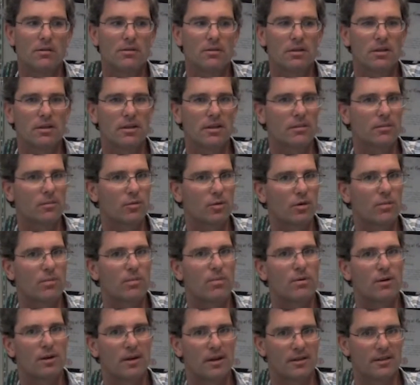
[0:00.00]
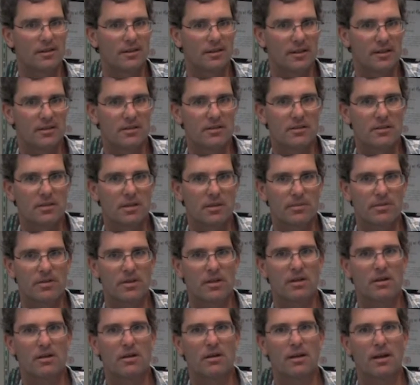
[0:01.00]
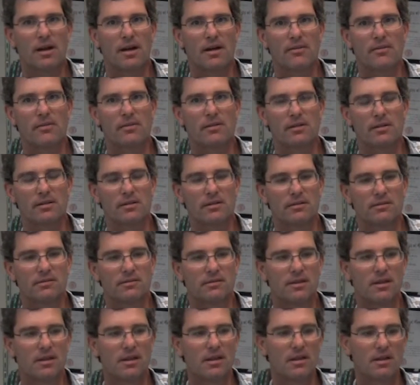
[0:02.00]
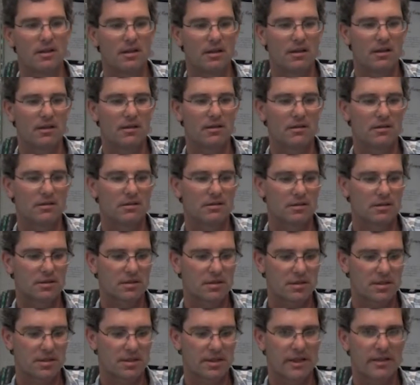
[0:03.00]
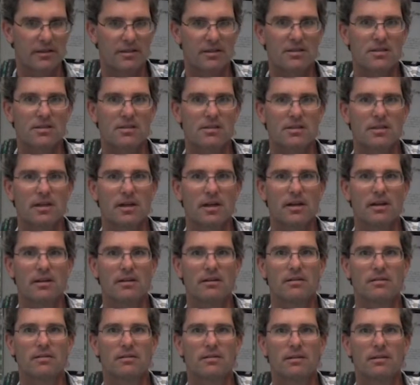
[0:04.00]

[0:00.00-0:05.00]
So I think more broadly in sub-Saharan Africa, there's a sense that